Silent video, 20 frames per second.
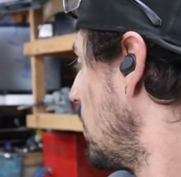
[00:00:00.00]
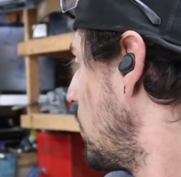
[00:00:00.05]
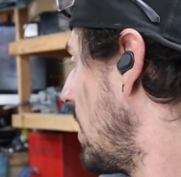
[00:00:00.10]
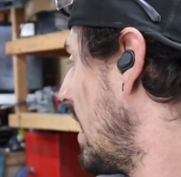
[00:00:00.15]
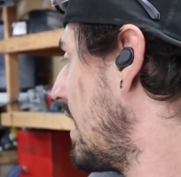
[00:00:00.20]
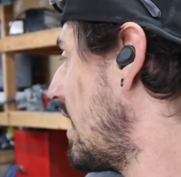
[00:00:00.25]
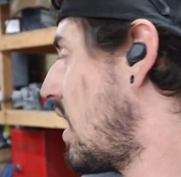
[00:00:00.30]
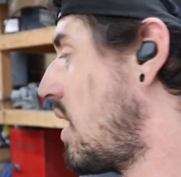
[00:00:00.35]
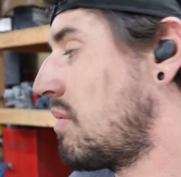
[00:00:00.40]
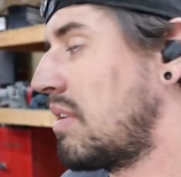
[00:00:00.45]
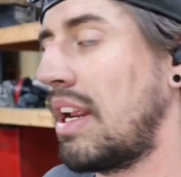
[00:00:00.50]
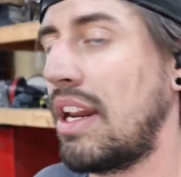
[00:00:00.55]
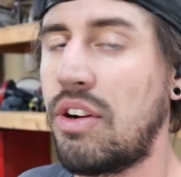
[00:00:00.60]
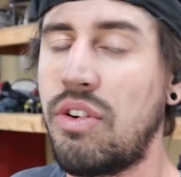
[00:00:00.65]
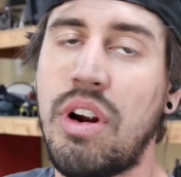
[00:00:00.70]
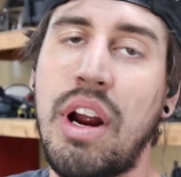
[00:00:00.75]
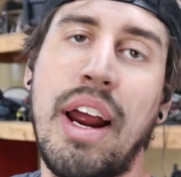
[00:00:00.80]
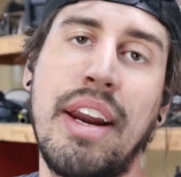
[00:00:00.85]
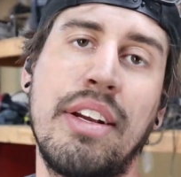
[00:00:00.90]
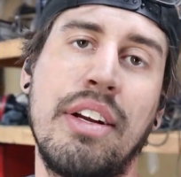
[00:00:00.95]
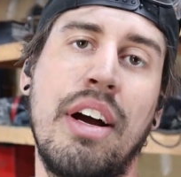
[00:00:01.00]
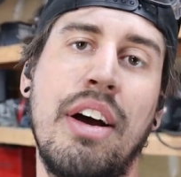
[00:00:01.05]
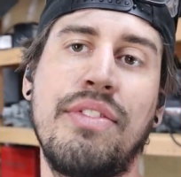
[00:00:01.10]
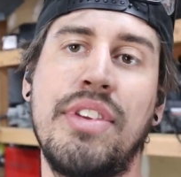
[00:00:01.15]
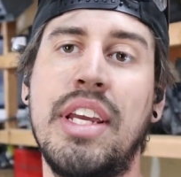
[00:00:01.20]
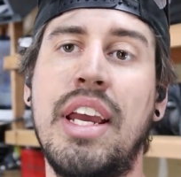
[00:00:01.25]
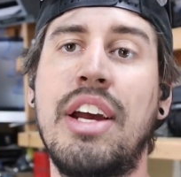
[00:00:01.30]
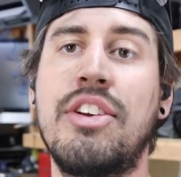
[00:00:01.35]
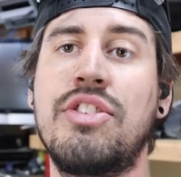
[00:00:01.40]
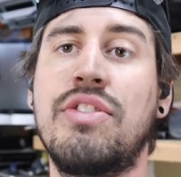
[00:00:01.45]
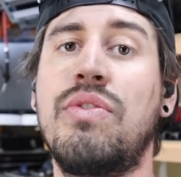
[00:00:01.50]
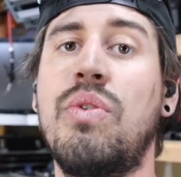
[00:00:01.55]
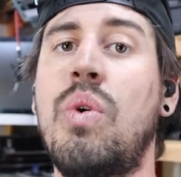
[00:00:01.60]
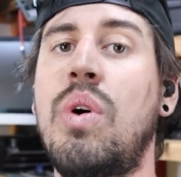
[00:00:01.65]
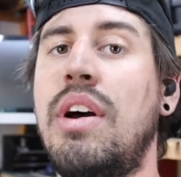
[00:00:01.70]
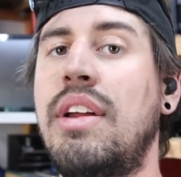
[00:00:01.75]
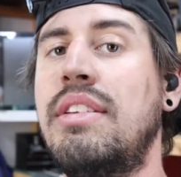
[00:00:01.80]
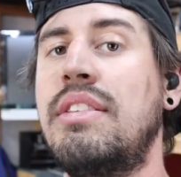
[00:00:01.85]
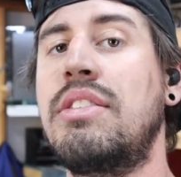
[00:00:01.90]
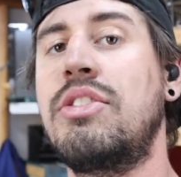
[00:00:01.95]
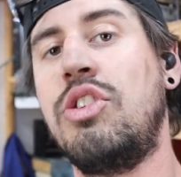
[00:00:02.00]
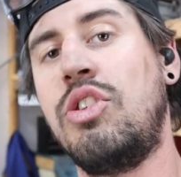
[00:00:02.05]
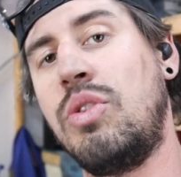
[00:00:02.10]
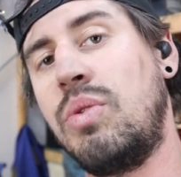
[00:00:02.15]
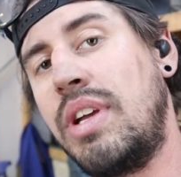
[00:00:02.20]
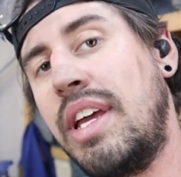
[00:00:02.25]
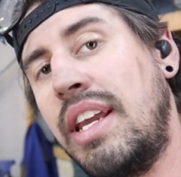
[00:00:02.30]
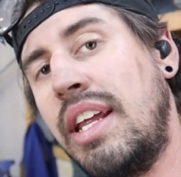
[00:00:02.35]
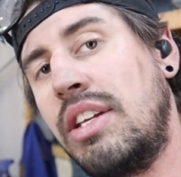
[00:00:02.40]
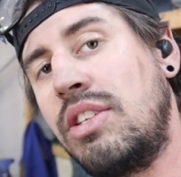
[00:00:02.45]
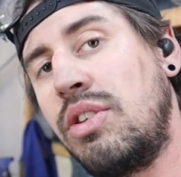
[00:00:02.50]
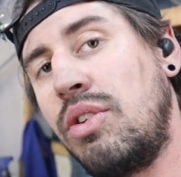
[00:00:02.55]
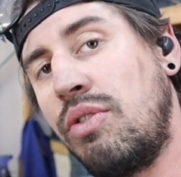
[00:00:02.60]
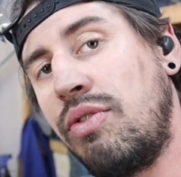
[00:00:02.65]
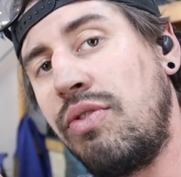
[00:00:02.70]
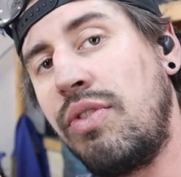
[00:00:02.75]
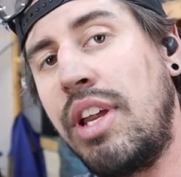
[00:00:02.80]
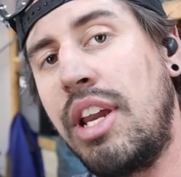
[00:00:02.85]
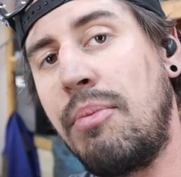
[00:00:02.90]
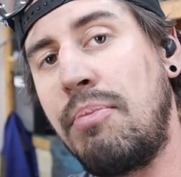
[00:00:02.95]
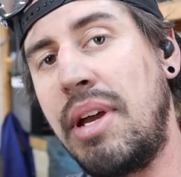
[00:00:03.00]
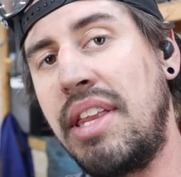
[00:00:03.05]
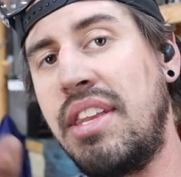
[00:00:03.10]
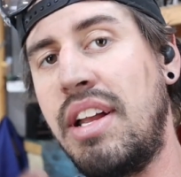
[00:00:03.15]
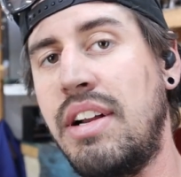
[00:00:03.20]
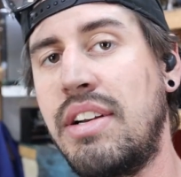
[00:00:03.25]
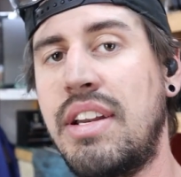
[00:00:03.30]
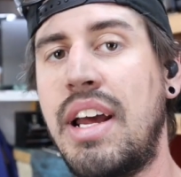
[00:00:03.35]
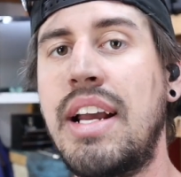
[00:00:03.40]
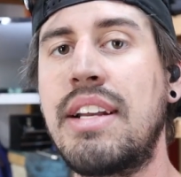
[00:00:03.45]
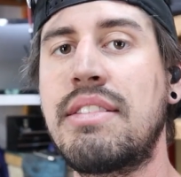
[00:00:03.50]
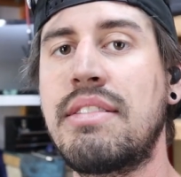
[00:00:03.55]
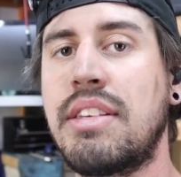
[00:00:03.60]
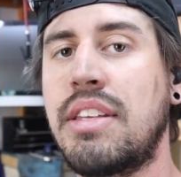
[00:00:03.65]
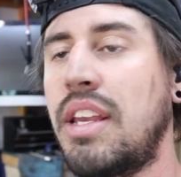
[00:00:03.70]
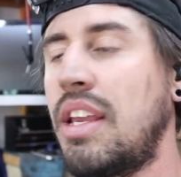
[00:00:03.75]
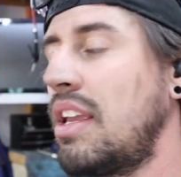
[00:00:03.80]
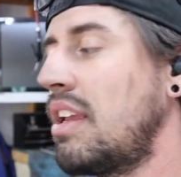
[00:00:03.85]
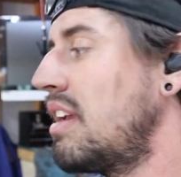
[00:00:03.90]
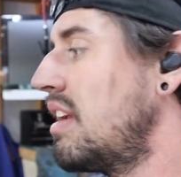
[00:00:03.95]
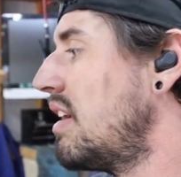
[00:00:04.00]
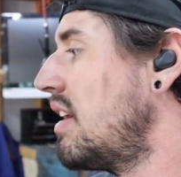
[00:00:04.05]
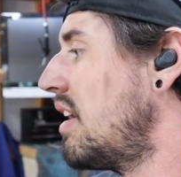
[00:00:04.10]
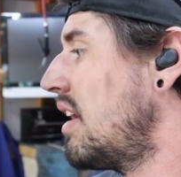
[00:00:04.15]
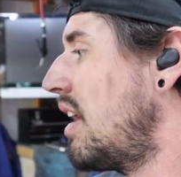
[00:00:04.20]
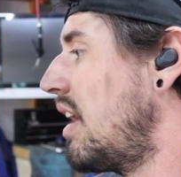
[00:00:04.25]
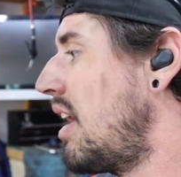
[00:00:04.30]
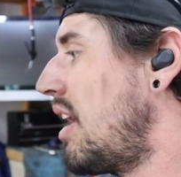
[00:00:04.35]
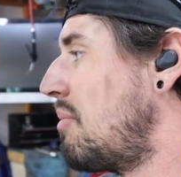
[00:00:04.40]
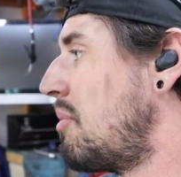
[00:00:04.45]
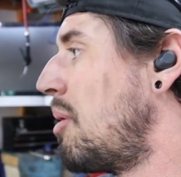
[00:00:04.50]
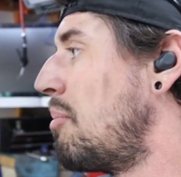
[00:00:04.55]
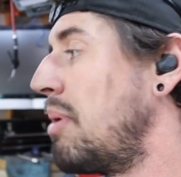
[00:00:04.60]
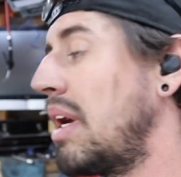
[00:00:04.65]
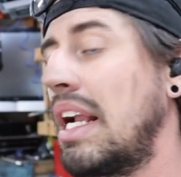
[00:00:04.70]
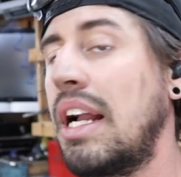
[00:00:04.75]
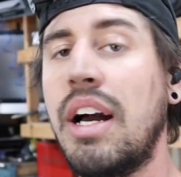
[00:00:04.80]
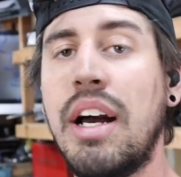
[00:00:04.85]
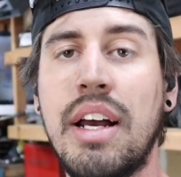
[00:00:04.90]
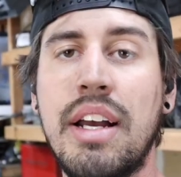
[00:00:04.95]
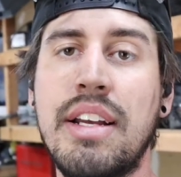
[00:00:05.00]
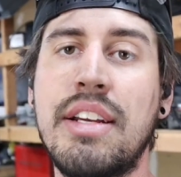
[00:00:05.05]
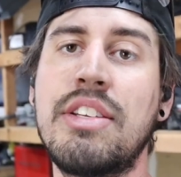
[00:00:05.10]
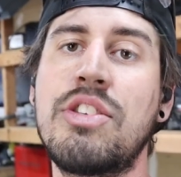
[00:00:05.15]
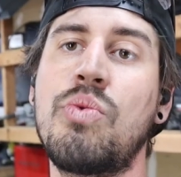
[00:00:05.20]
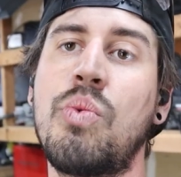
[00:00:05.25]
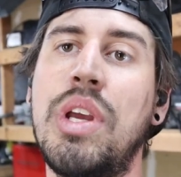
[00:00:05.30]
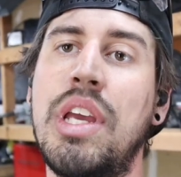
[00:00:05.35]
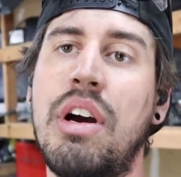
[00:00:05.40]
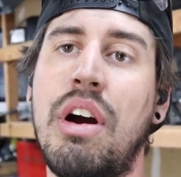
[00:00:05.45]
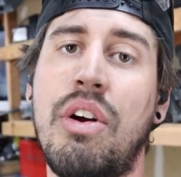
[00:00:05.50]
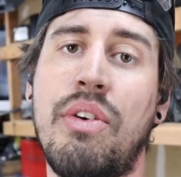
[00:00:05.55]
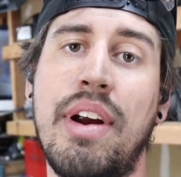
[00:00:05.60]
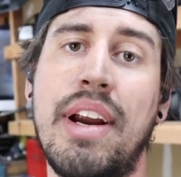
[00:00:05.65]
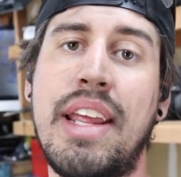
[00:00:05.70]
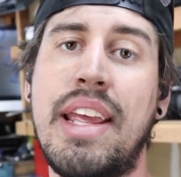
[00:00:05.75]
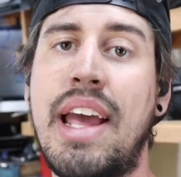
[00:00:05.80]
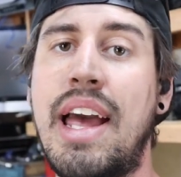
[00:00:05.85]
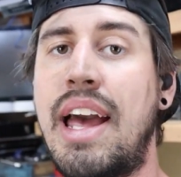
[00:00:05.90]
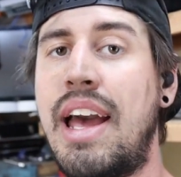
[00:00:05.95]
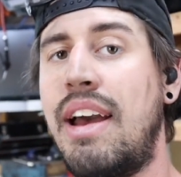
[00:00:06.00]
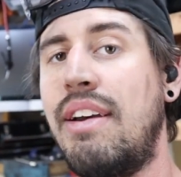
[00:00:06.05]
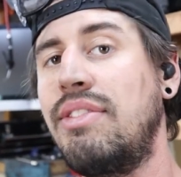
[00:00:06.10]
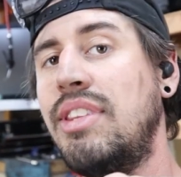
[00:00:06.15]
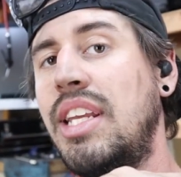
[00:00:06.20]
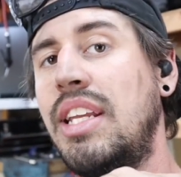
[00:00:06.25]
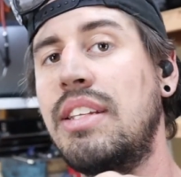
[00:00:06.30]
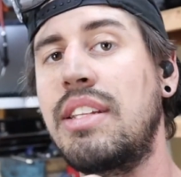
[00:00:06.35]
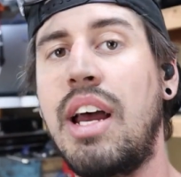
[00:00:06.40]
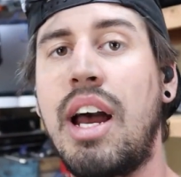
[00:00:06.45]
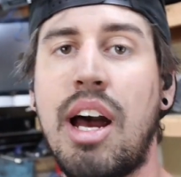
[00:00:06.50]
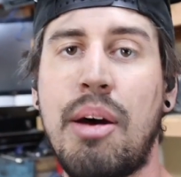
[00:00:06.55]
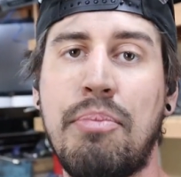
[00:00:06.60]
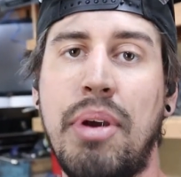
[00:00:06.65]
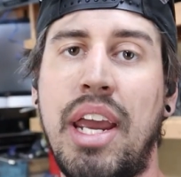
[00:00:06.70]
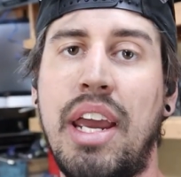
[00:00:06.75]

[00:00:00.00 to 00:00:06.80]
right now I'm kind of grinding off the edge of one to get it to fit up in there nicely, because we already have the top